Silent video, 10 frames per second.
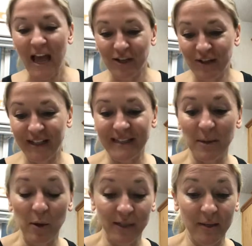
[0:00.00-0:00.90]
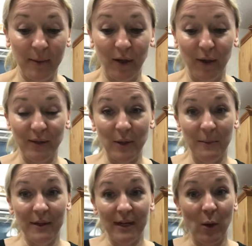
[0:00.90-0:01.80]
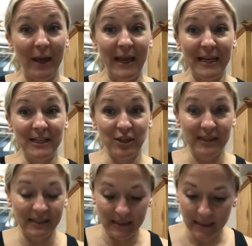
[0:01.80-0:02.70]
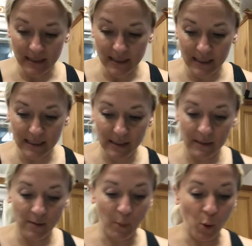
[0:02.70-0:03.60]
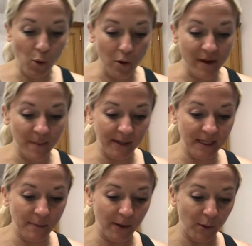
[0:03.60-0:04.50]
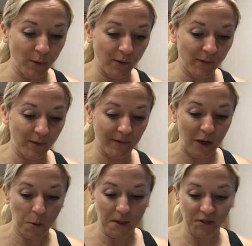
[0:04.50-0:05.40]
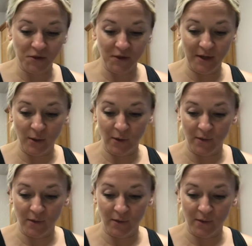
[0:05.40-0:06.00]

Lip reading: Actually, it's the melted butter. So I'm gonna go ahead and just pour the melted butter over the flour mixture and